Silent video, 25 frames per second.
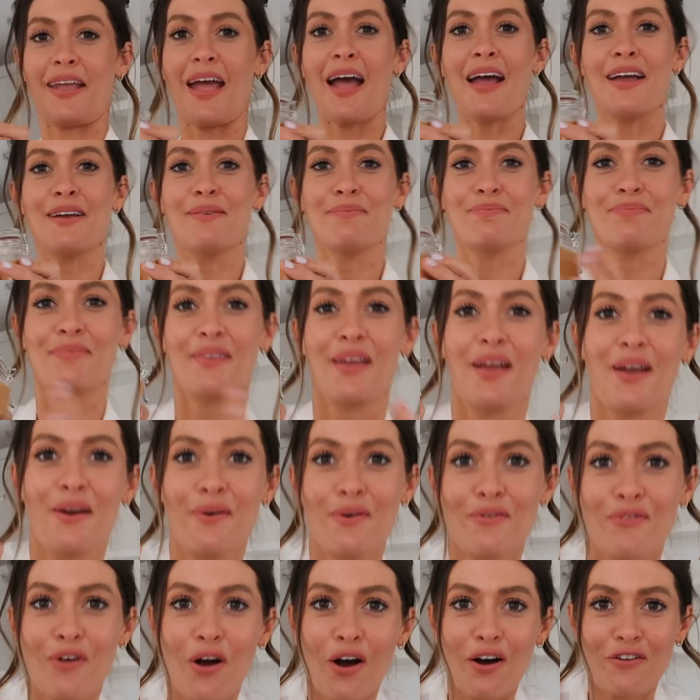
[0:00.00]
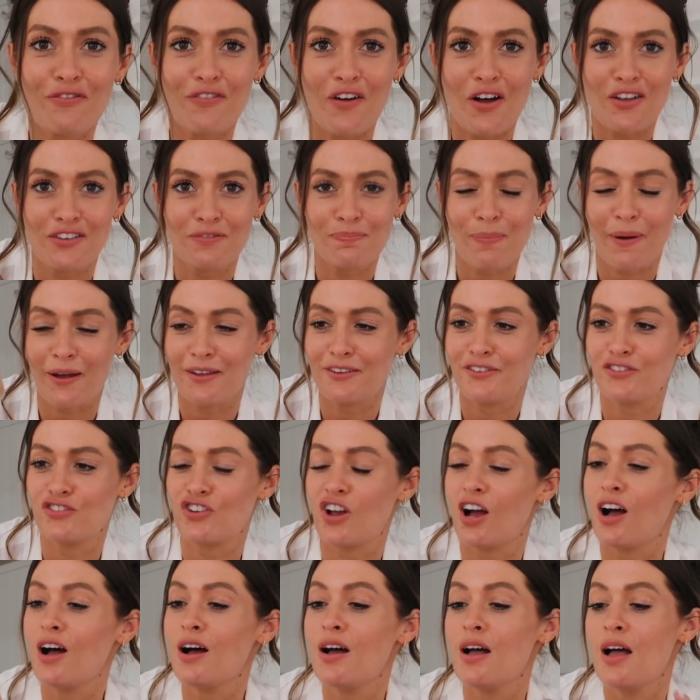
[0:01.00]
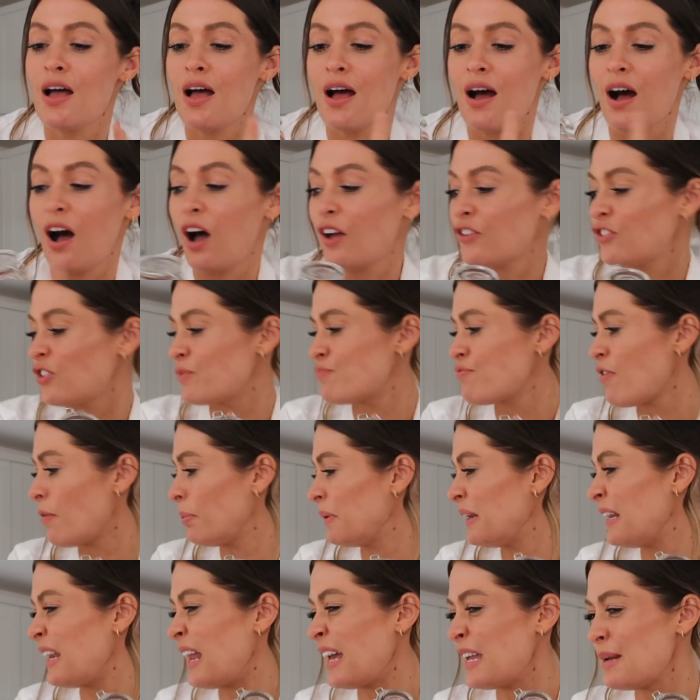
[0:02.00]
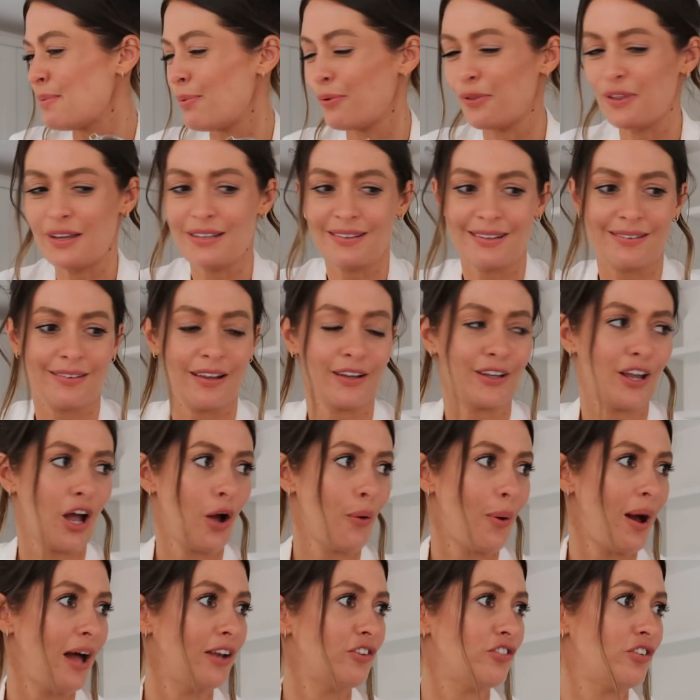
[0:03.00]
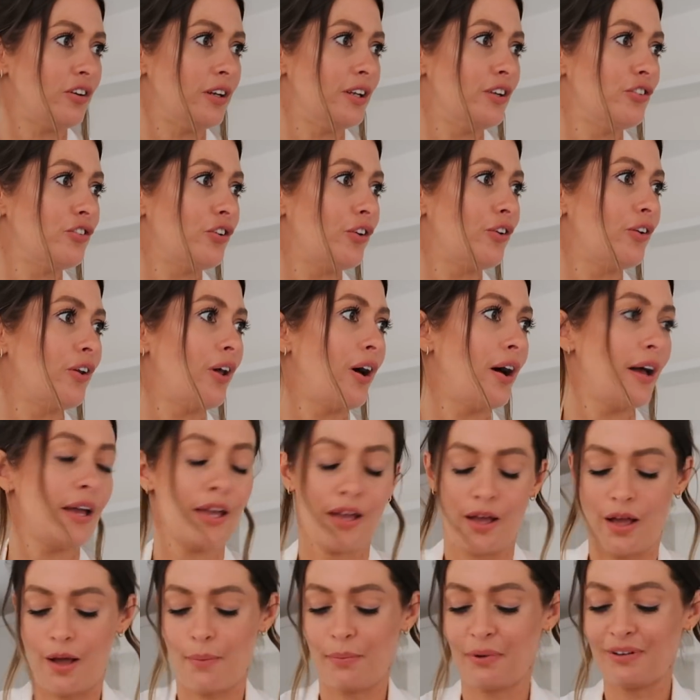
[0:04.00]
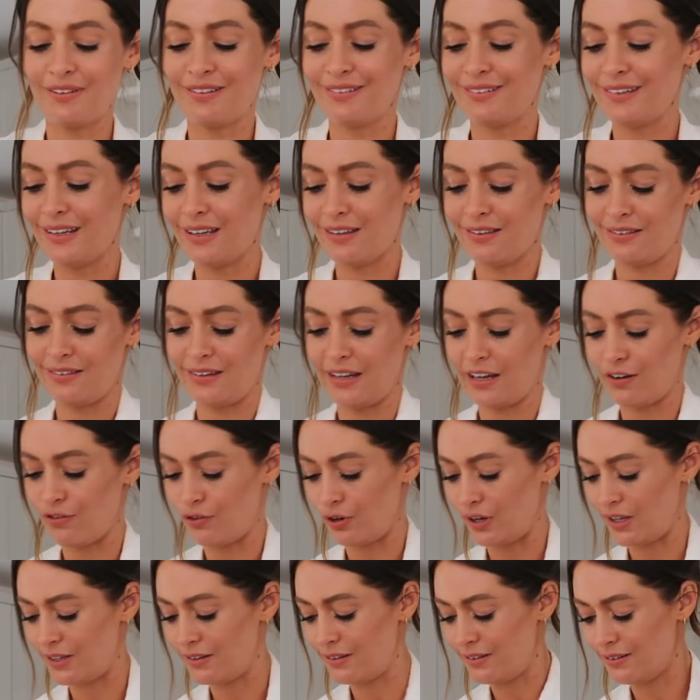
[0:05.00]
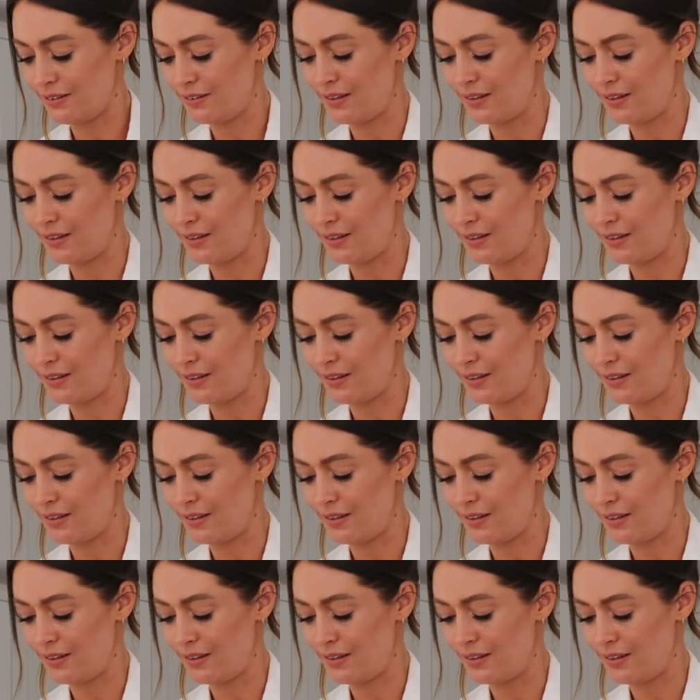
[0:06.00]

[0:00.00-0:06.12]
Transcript: Okay, we've got our first spice jar. I should probably label these as I go actually, shouldn't I? I'm gonna stick a sticker on it and